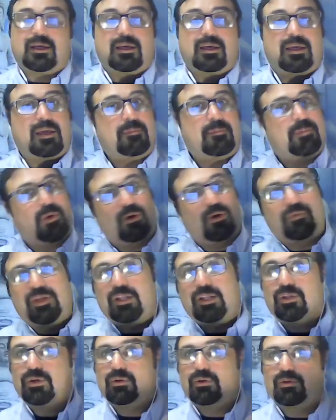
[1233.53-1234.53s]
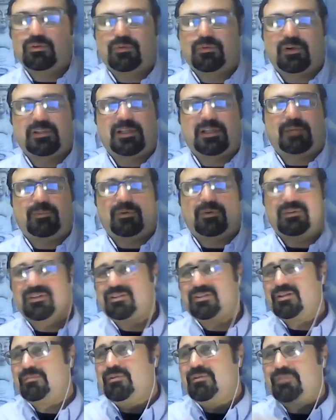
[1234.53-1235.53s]
Improving tools, for example,
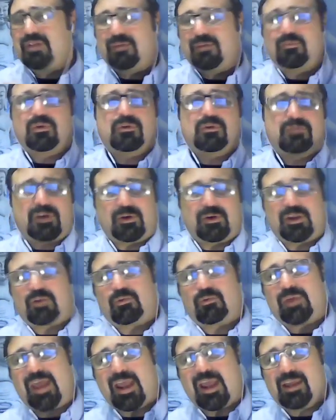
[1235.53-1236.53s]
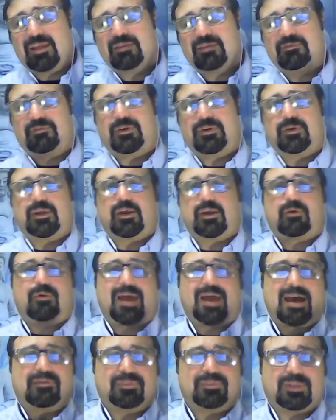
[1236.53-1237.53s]
and some of them were very creative, very
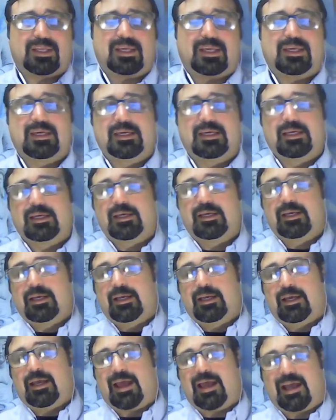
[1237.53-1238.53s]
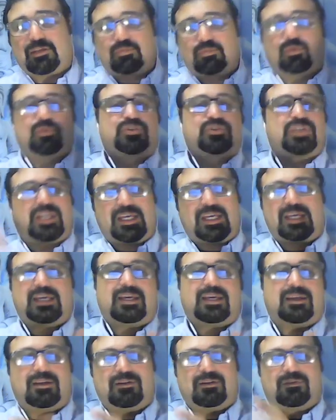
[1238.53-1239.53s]
crafty. As we'll
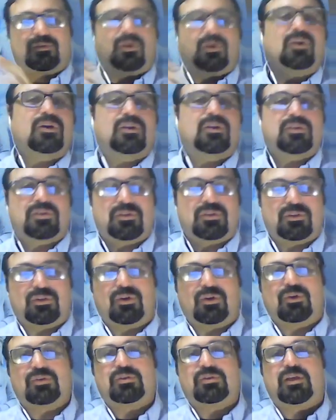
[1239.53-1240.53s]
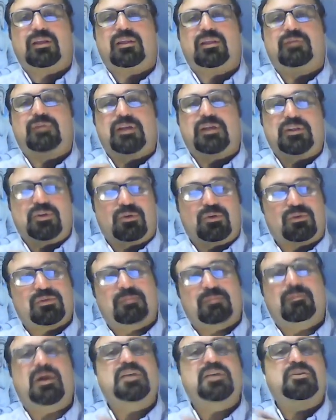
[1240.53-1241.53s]
see, of course, those
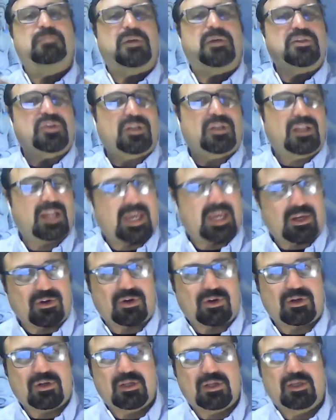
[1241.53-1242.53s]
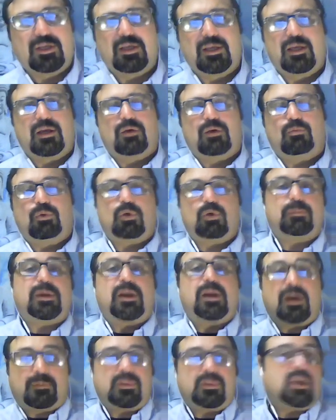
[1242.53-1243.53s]
individuals much, much later will
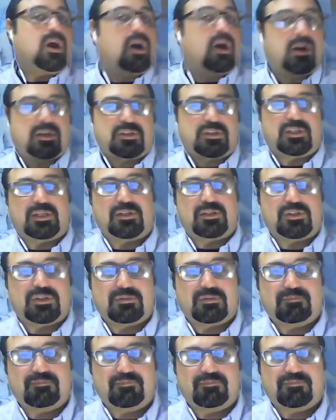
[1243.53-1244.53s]
become the artisans.